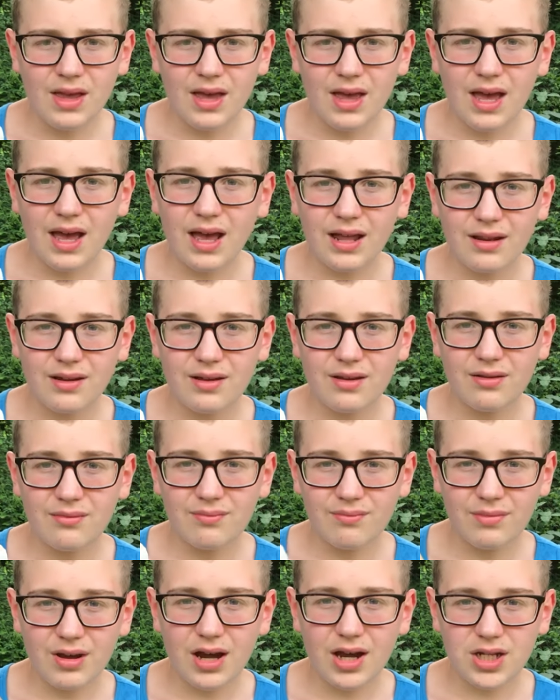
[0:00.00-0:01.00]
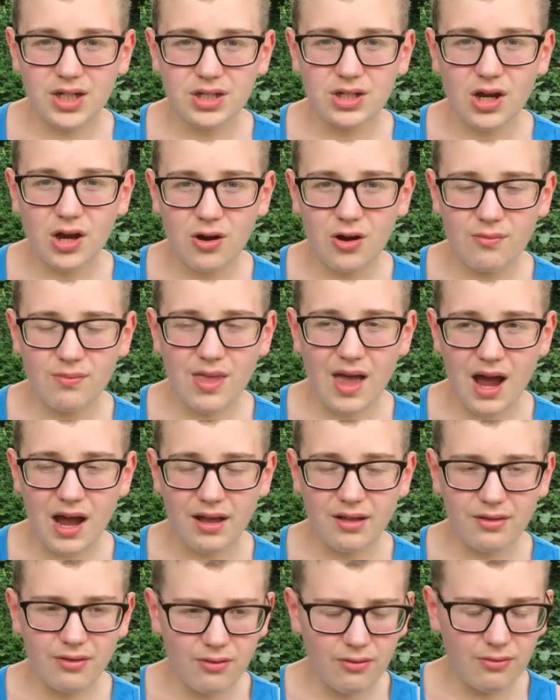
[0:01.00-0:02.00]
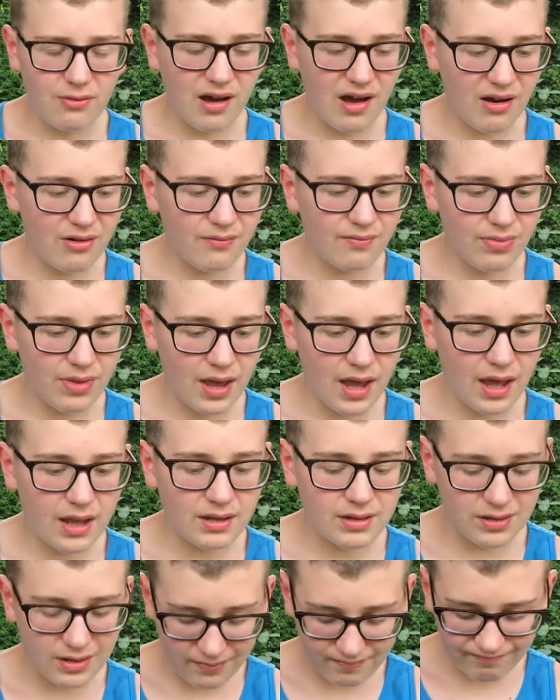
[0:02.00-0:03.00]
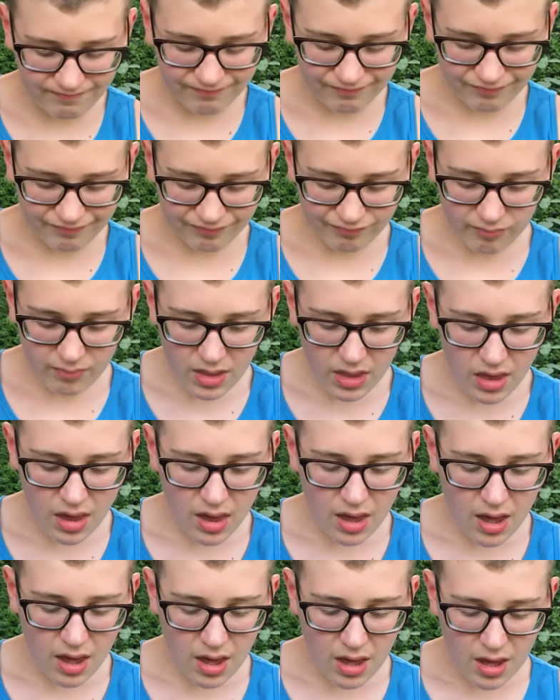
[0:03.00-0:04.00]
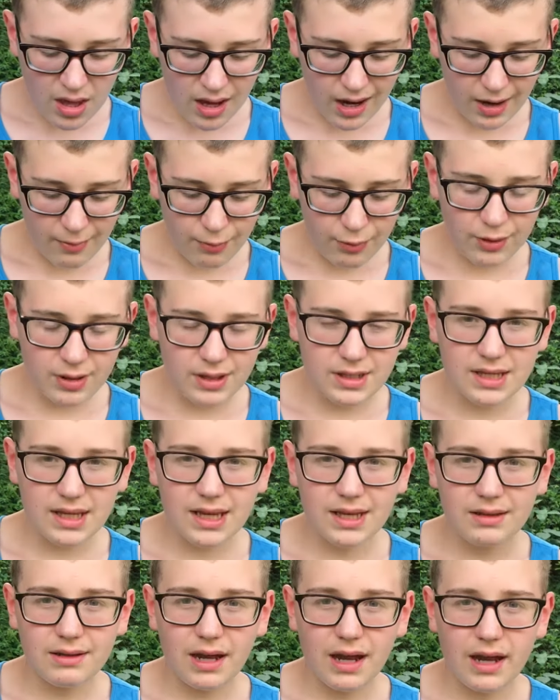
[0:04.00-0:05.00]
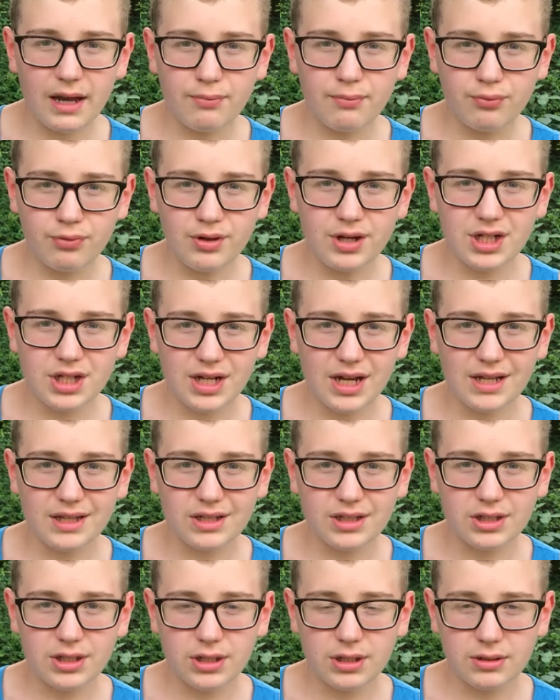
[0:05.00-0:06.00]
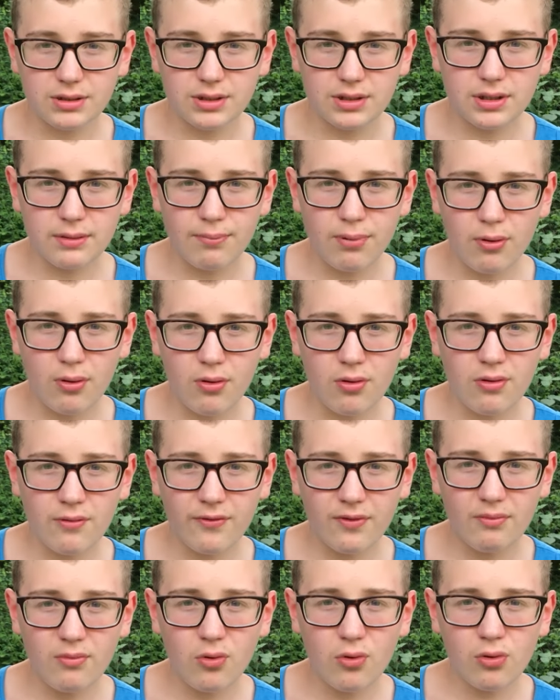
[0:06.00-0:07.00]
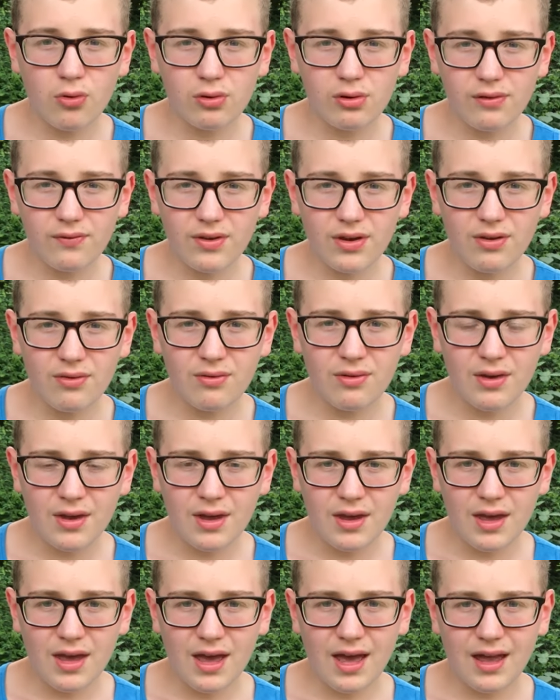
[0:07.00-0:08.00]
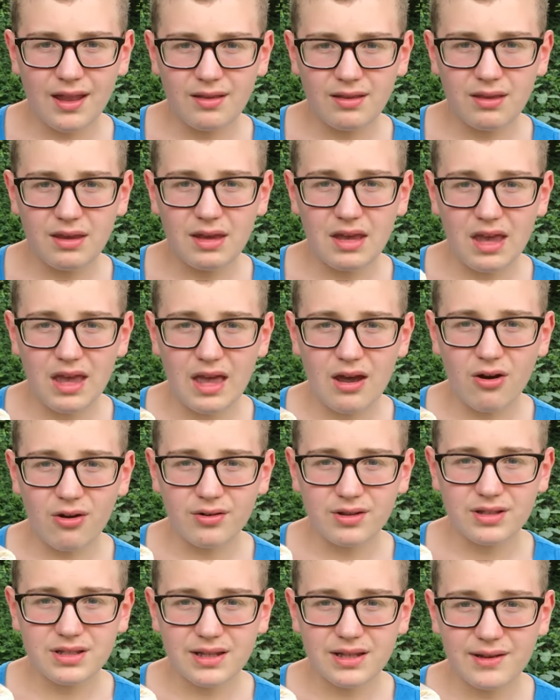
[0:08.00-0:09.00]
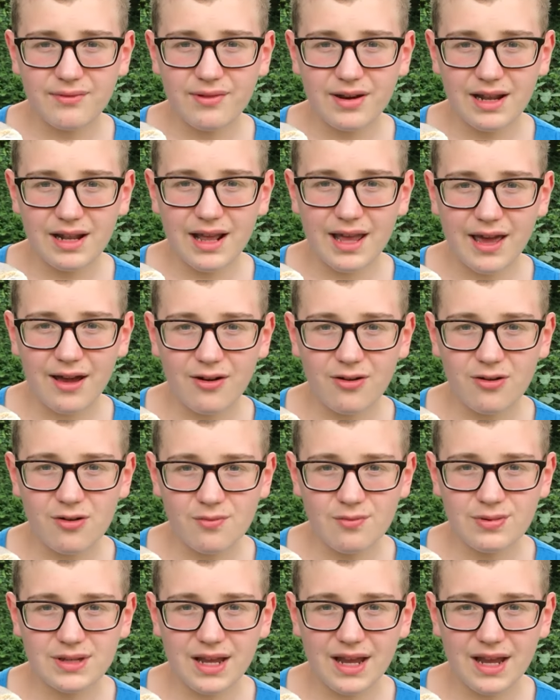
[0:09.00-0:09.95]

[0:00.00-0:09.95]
and um, I just hope that I do well and um, I appreciate I appreciate the support from all of you, and it honestly really helps.